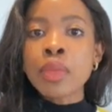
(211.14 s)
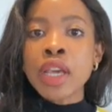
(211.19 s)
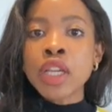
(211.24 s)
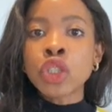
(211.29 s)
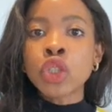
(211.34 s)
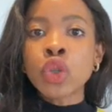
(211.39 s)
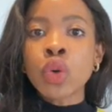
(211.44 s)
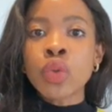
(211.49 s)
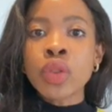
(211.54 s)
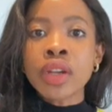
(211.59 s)
make
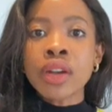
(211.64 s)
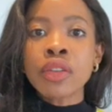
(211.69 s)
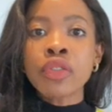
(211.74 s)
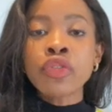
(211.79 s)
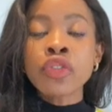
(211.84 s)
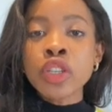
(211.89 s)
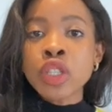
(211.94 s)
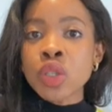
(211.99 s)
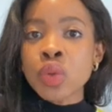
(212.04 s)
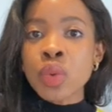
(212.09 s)
sure that it
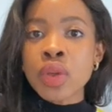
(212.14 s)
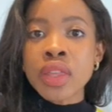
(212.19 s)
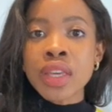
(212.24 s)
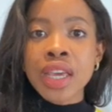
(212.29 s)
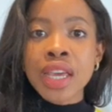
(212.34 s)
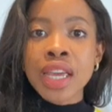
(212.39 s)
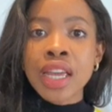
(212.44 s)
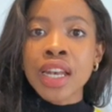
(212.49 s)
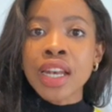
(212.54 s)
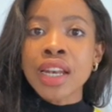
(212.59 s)
fits
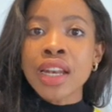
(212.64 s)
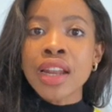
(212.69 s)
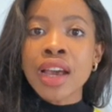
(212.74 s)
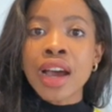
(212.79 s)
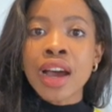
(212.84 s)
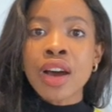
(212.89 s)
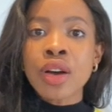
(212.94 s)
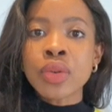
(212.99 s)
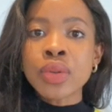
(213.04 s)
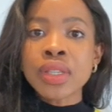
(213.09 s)
within
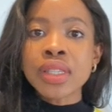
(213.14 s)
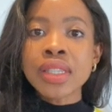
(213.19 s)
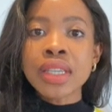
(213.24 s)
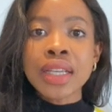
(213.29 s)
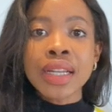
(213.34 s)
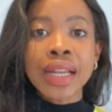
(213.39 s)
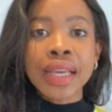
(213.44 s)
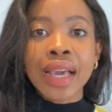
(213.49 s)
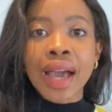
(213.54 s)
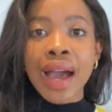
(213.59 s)
our ceiling